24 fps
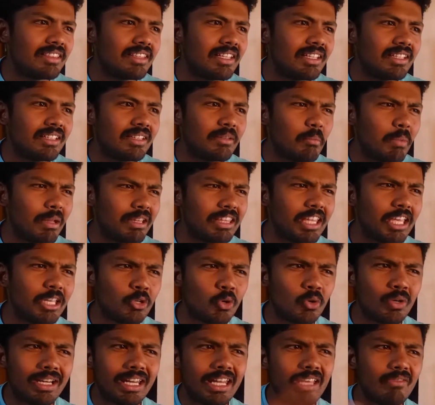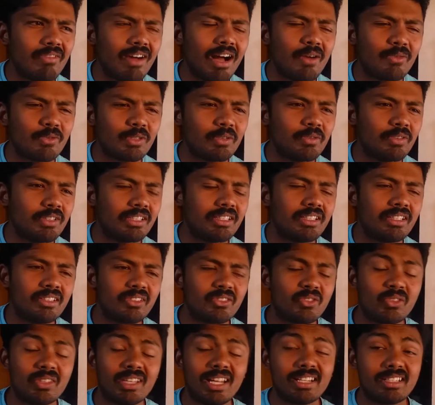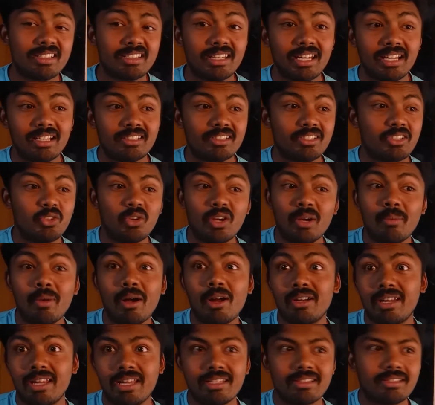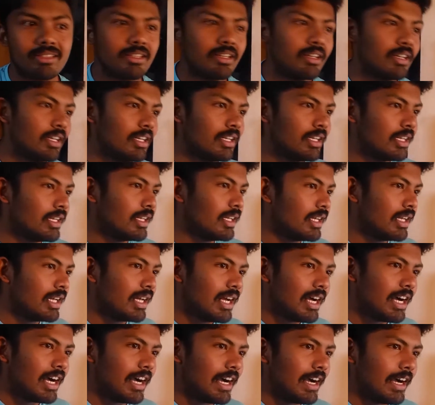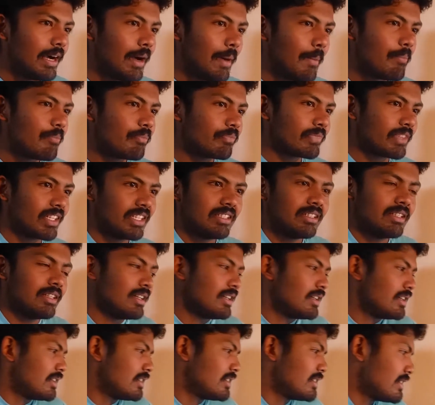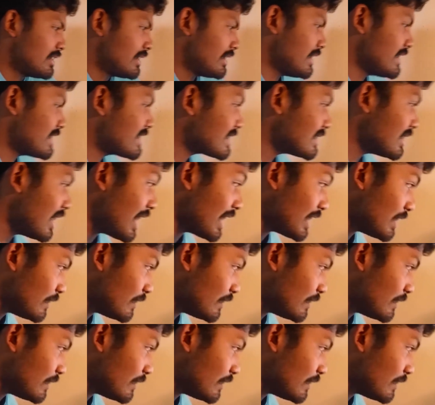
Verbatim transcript: and then but they don't leave afterward so that tells you about his uh, his